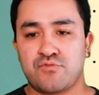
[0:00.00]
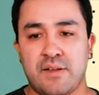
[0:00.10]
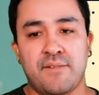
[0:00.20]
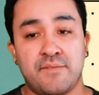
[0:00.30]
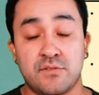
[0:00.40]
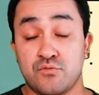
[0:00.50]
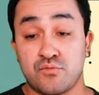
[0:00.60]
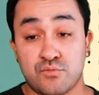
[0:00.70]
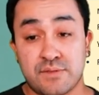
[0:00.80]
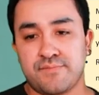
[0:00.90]
and
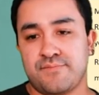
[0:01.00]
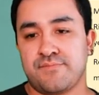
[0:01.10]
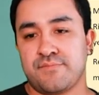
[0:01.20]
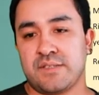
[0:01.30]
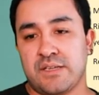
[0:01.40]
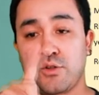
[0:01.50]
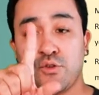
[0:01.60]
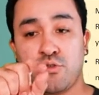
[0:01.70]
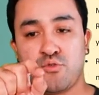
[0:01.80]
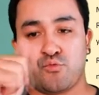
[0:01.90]
processes by July
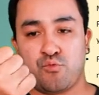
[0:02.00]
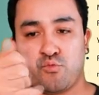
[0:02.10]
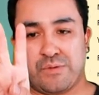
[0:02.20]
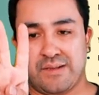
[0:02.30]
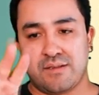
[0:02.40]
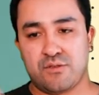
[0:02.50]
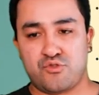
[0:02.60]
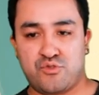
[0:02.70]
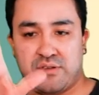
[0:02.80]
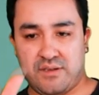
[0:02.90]

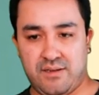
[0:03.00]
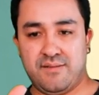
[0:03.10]
2017.